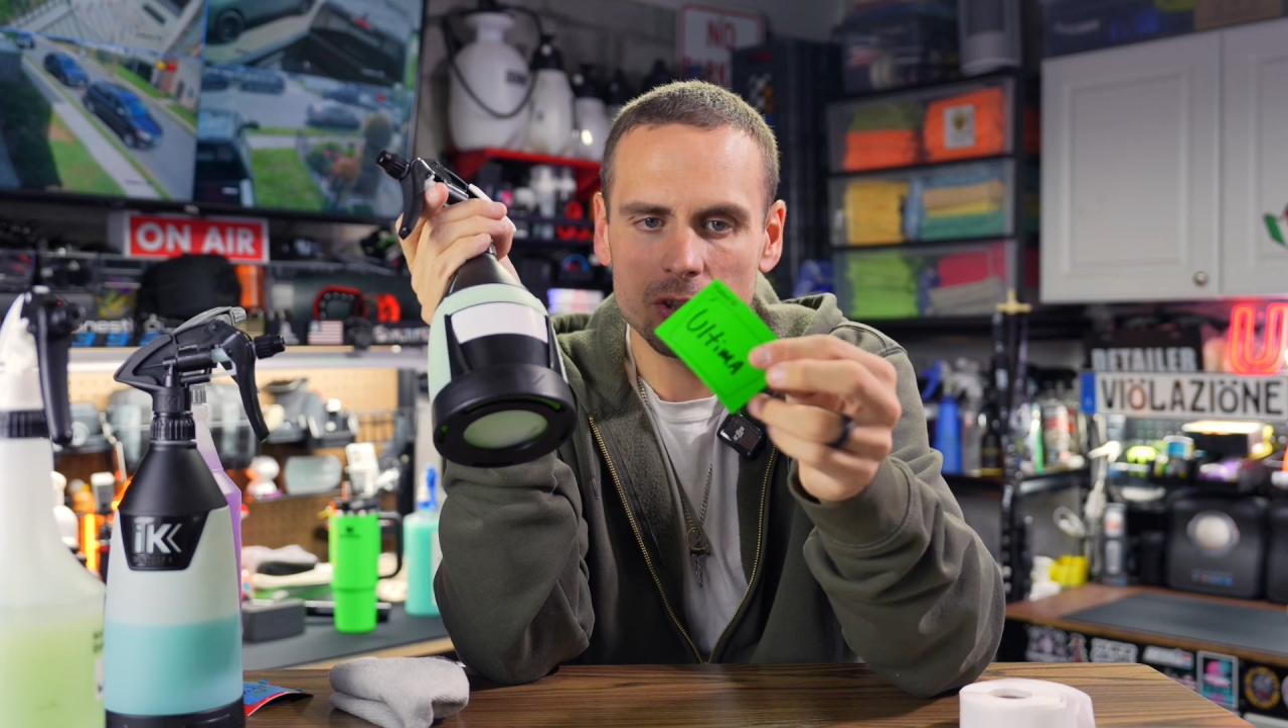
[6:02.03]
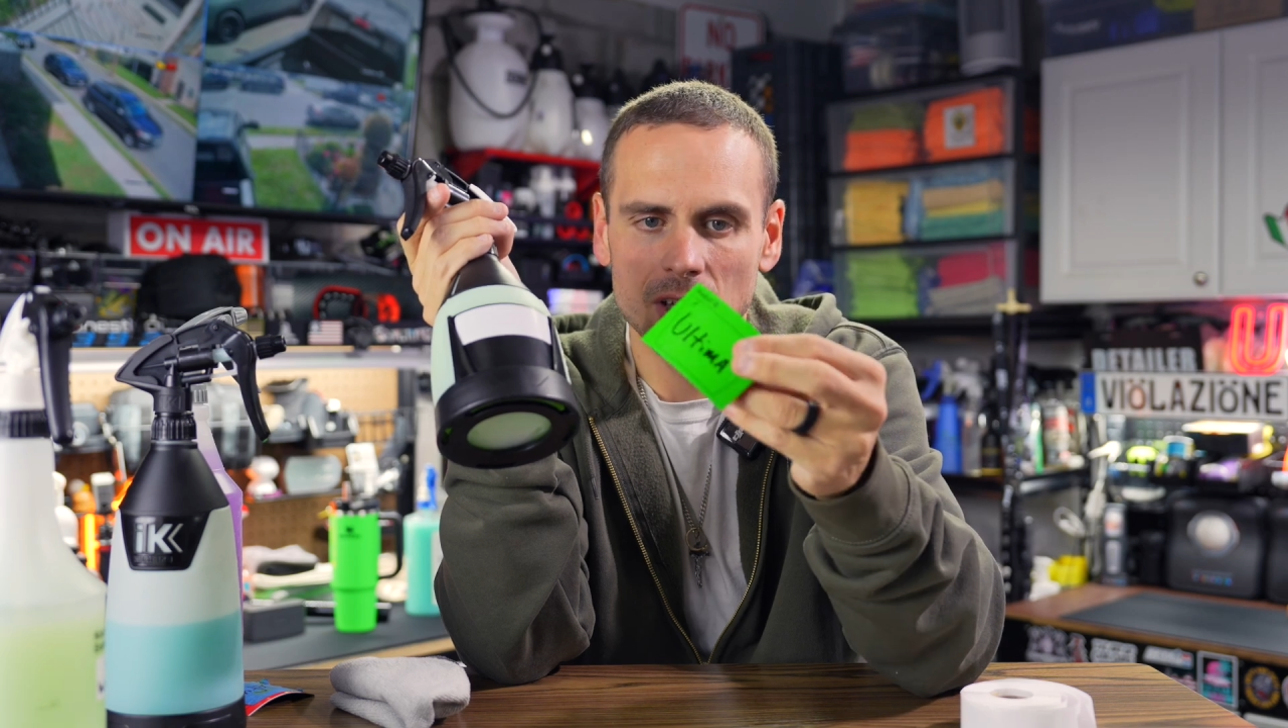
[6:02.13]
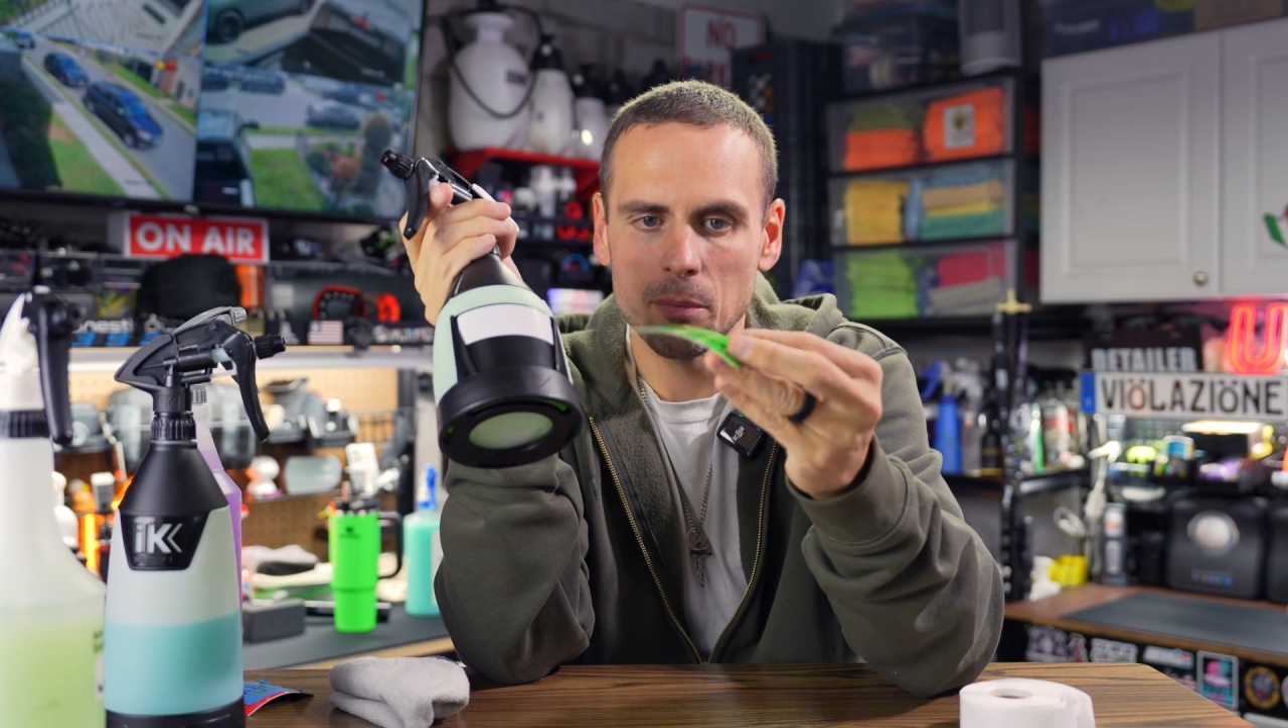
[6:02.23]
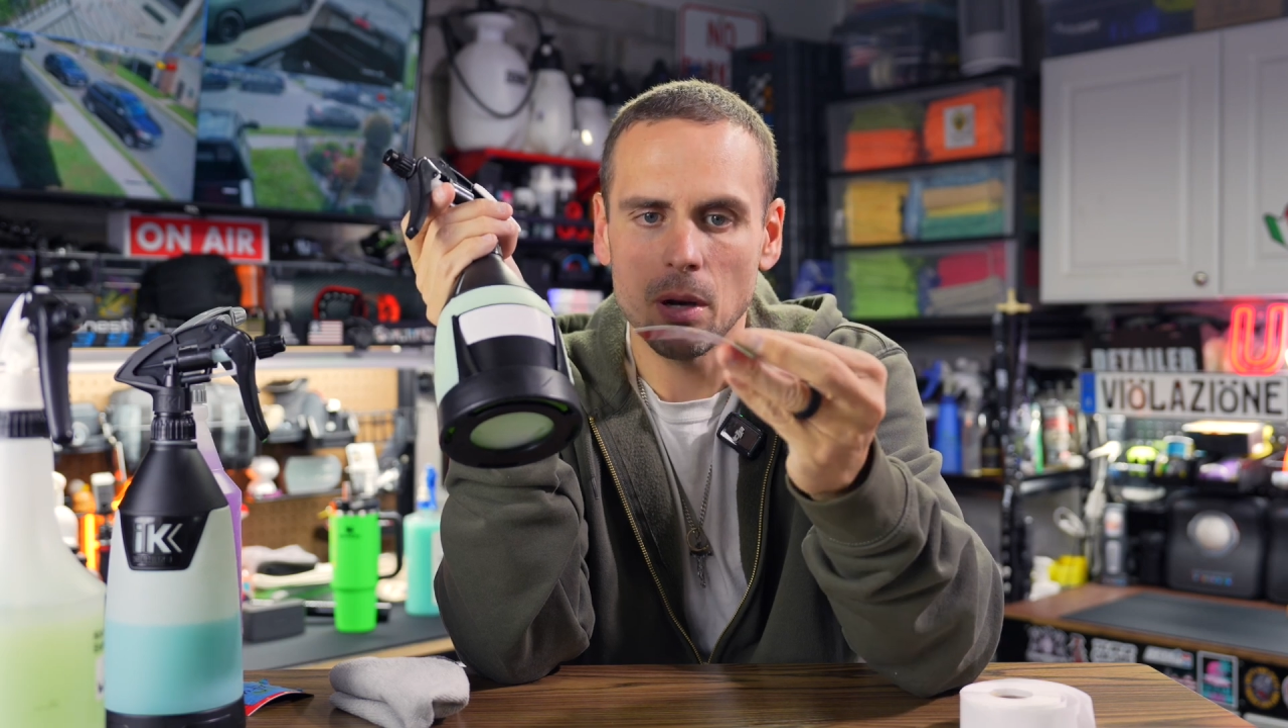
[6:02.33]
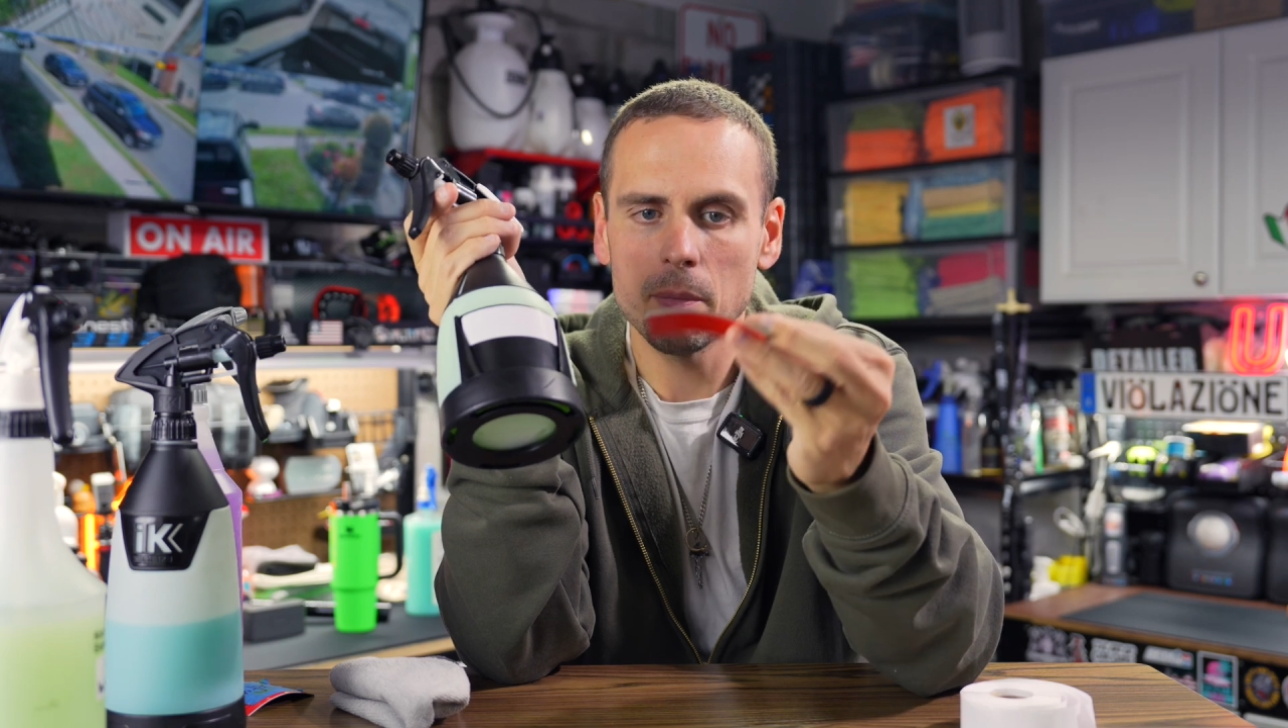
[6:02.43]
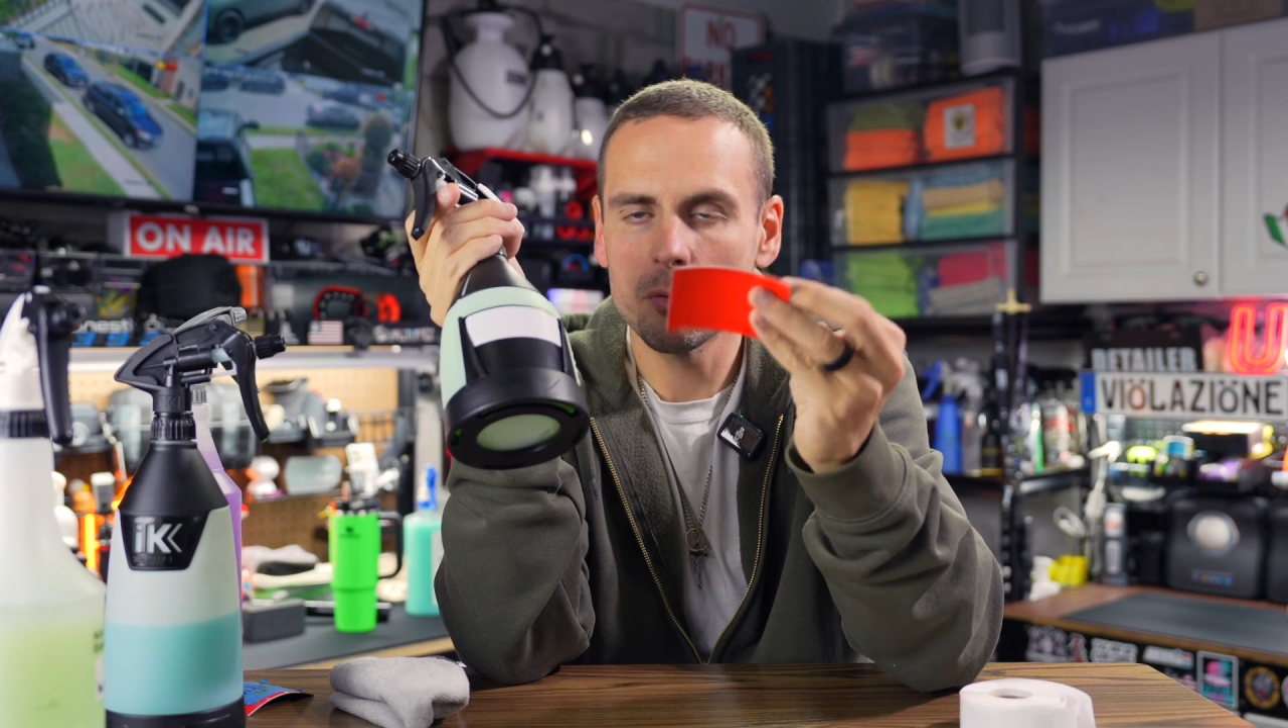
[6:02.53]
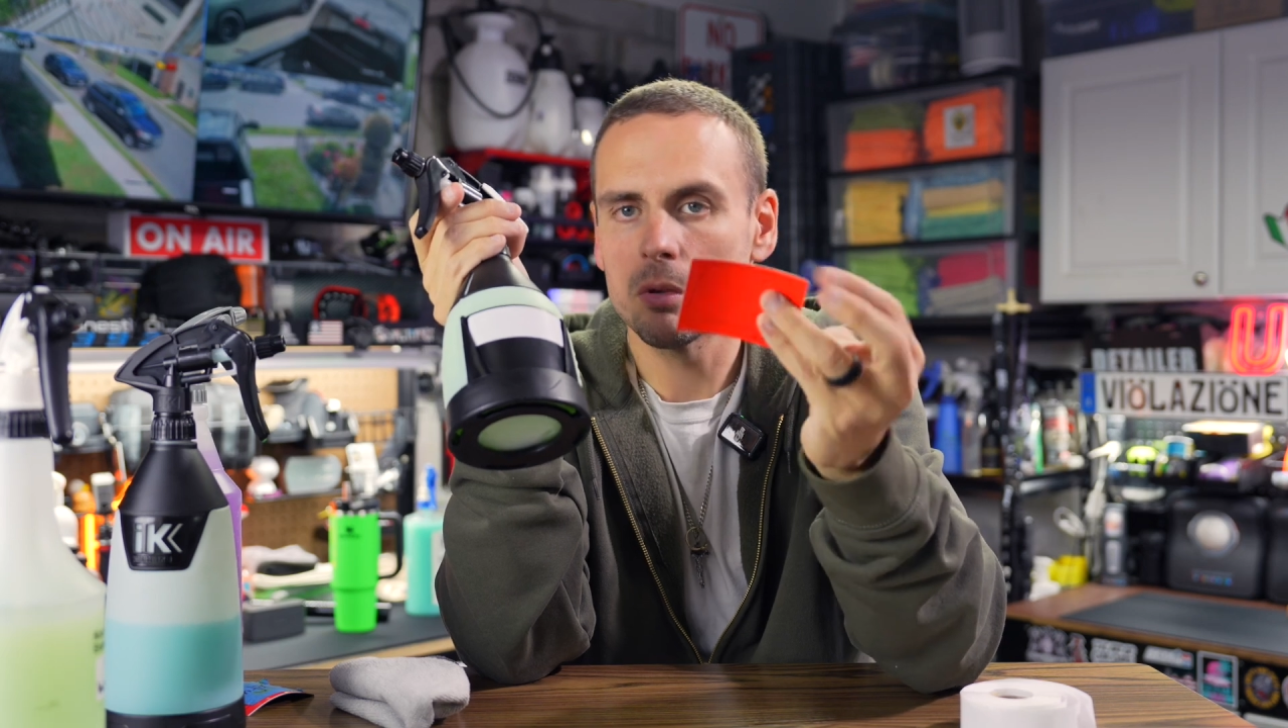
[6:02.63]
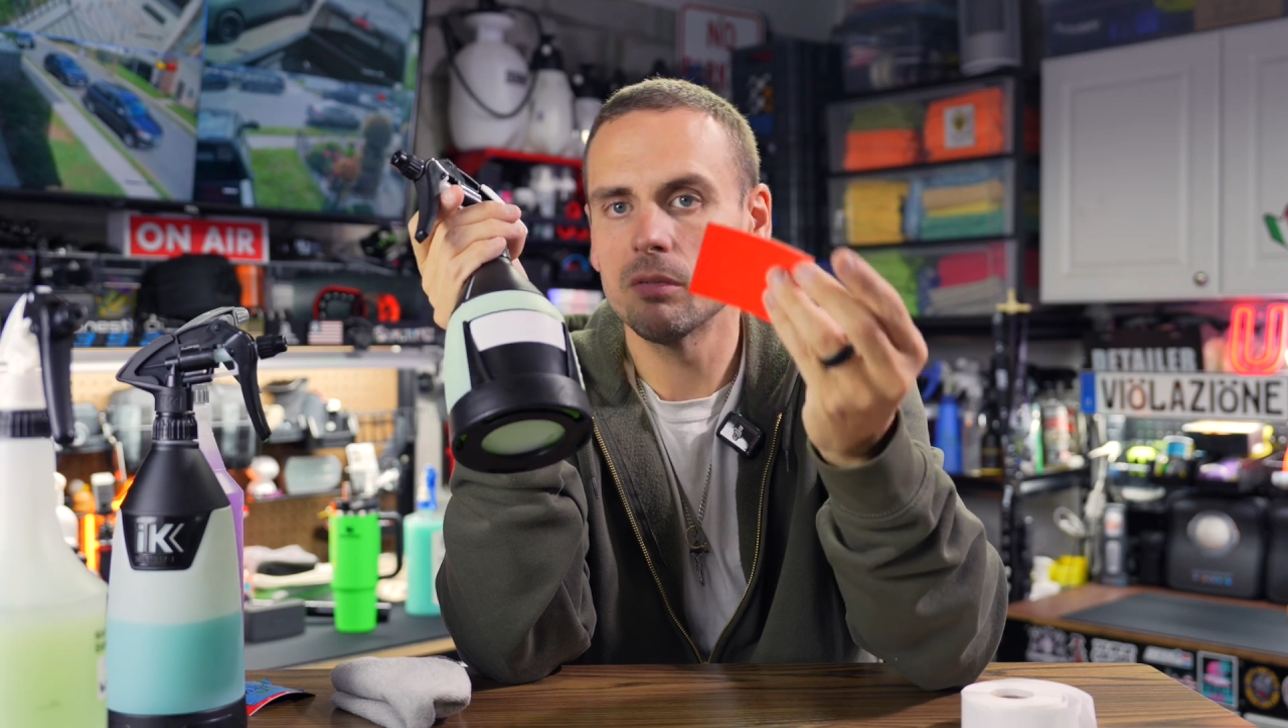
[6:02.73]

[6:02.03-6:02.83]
and I probably would